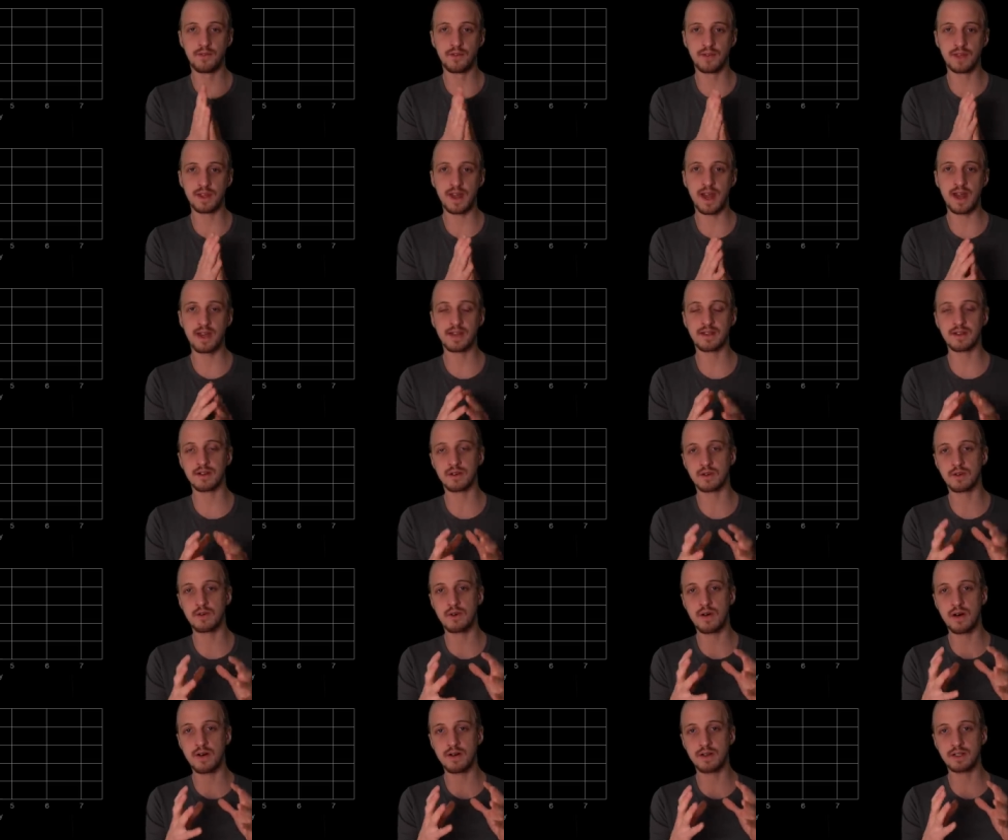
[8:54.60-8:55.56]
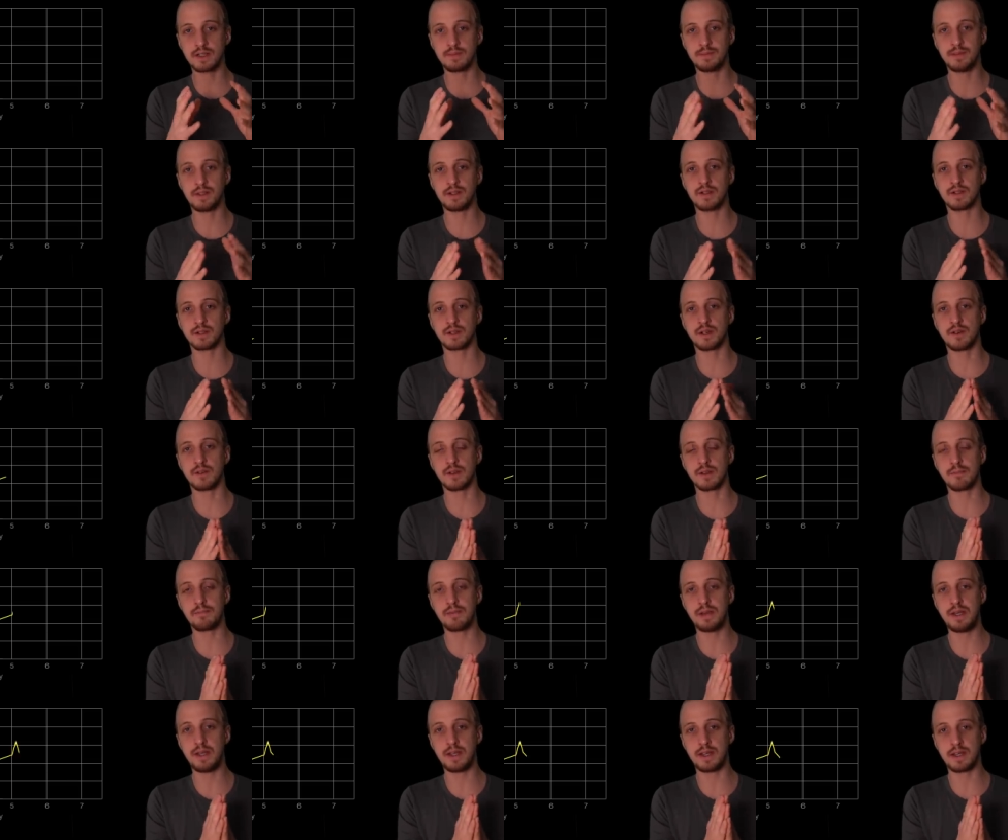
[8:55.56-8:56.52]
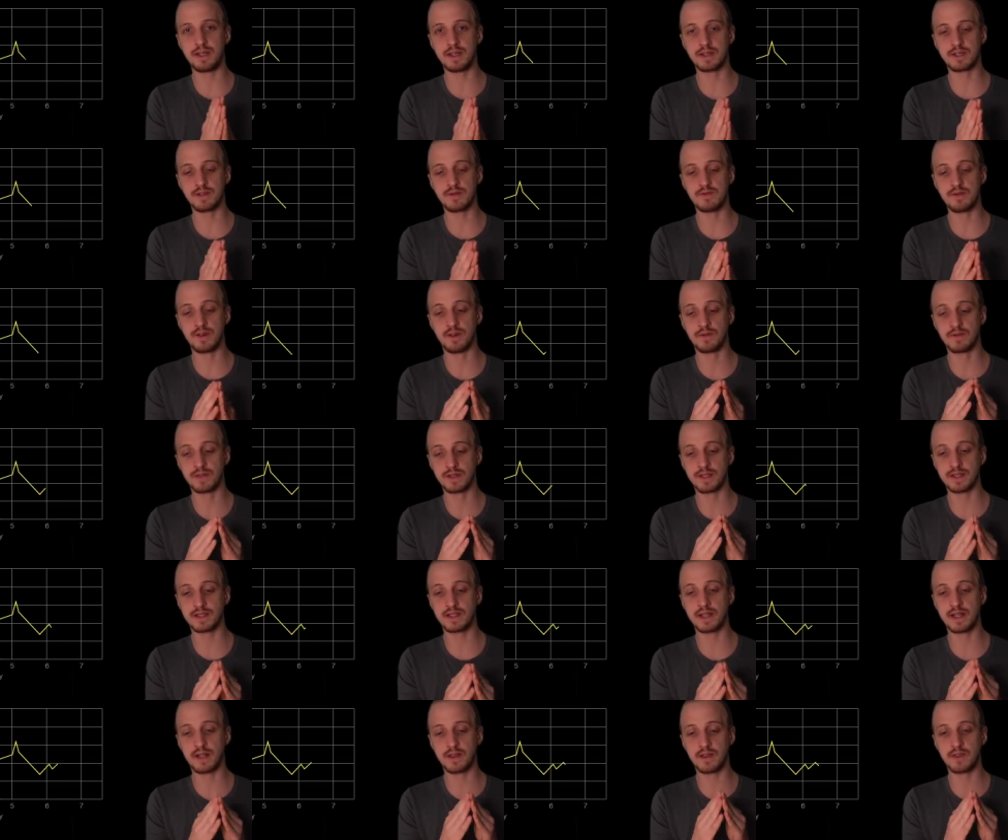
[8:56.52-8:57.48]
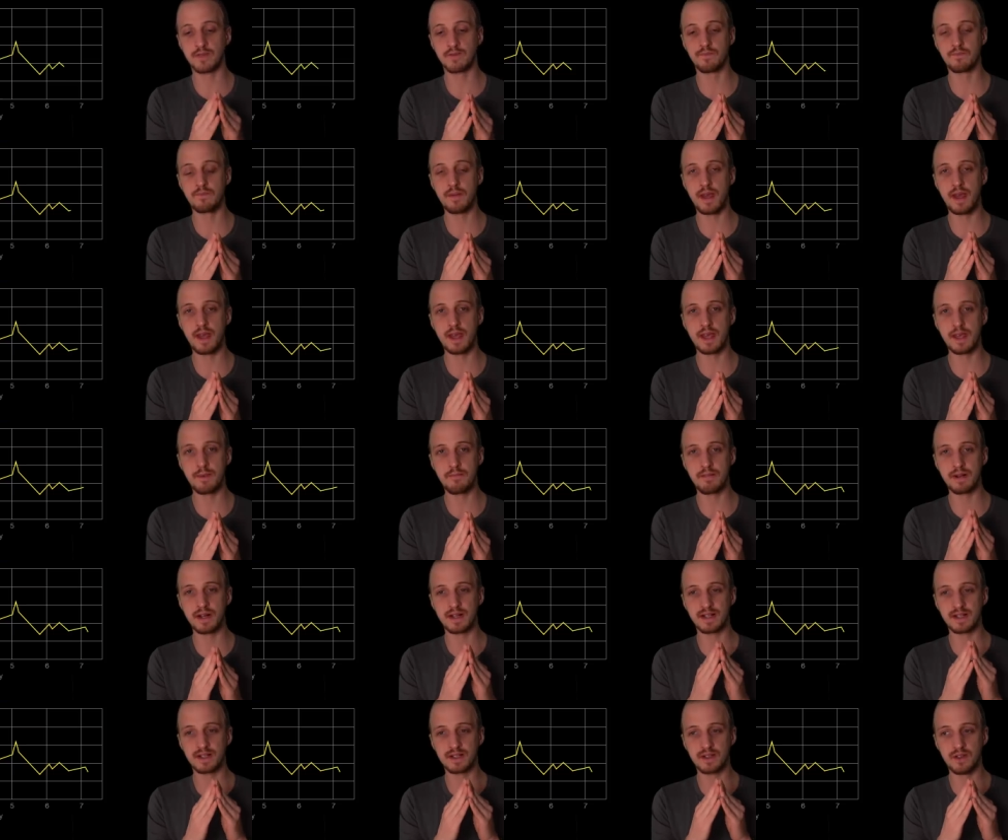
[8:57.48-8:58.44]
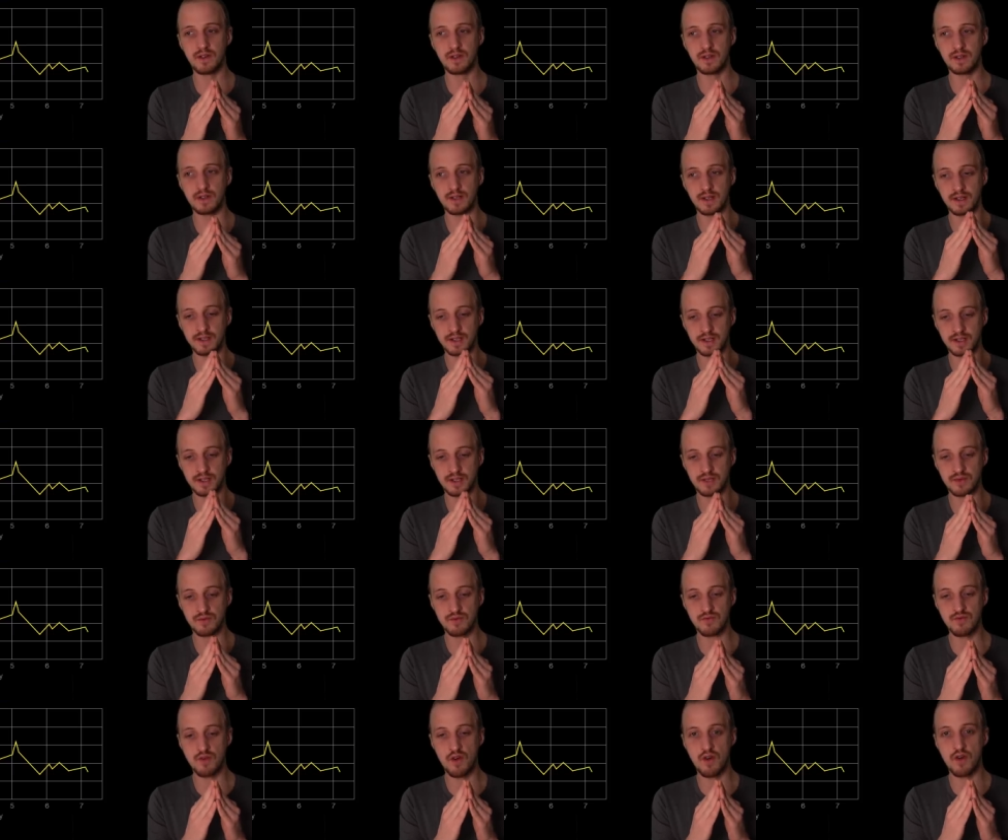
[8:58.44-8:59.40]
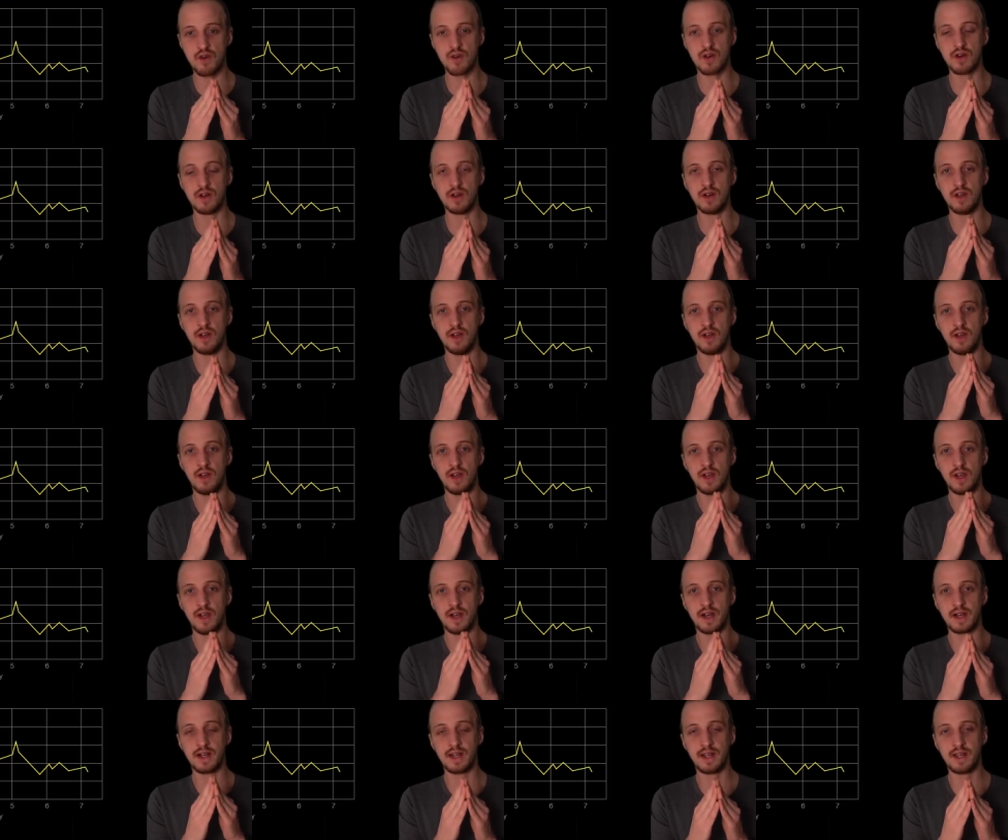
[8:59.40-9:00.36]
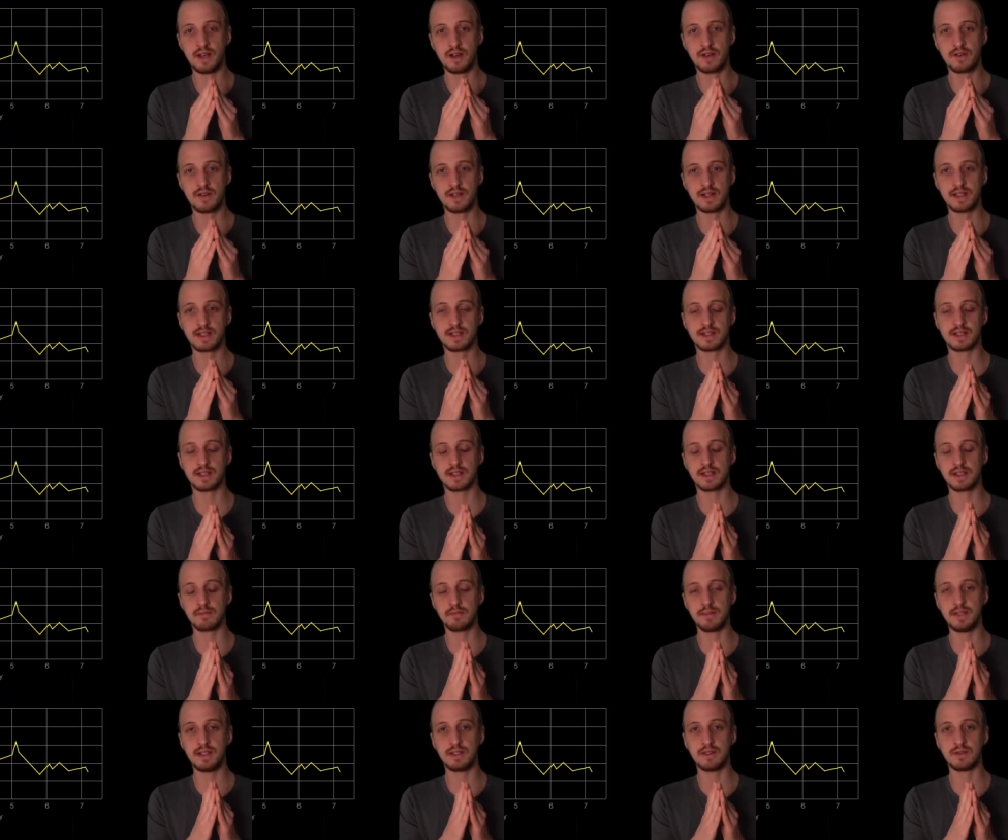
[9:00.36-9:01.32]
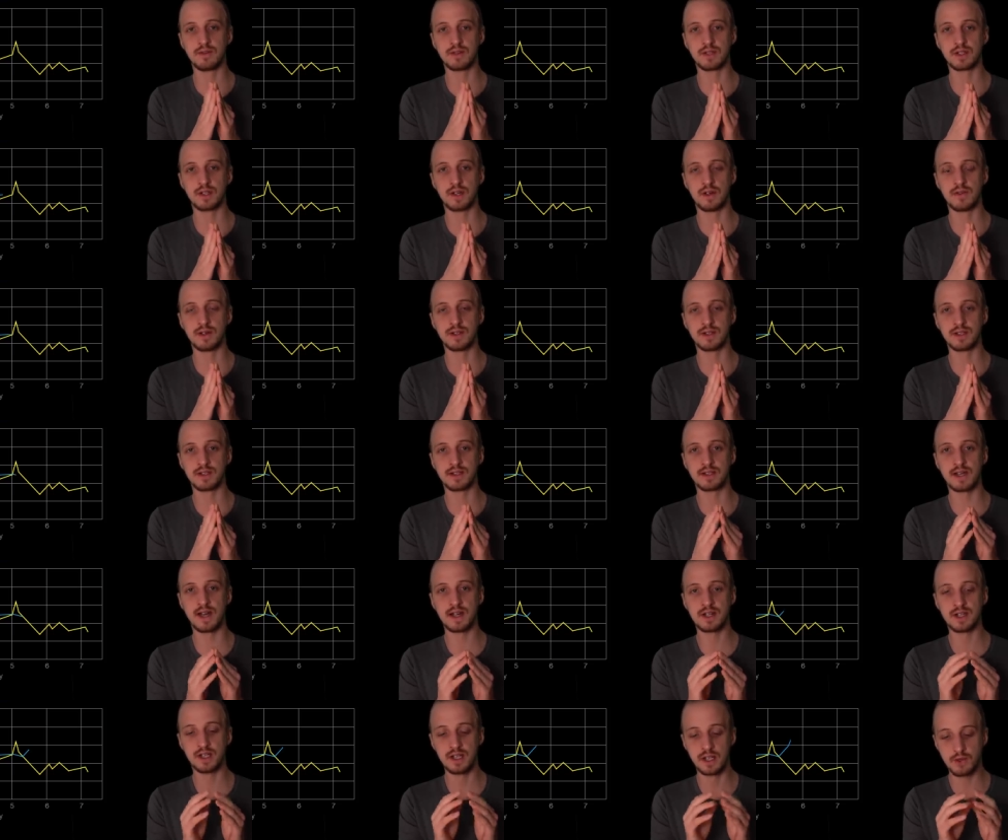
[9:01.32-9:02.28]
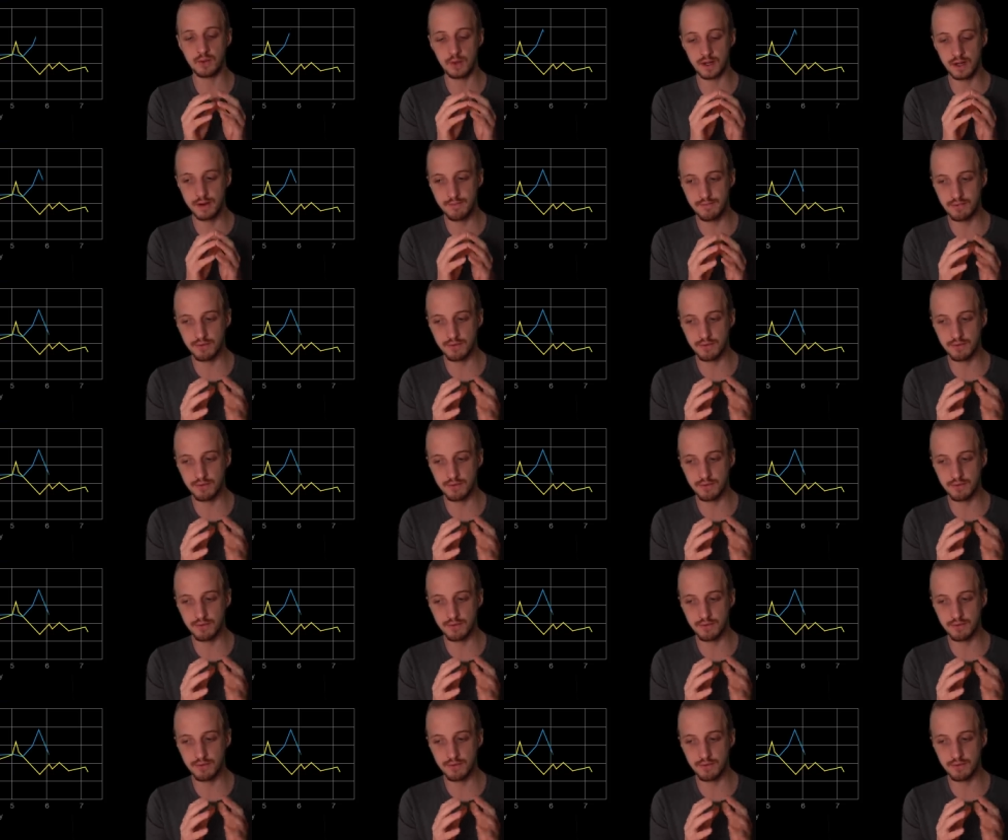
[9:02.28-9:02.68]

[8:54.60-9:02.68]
for the Eta Aquariids meteor shower, the peak is around the 6th of May, but it's not as strong an increase as other meteor showers. It's actually quite a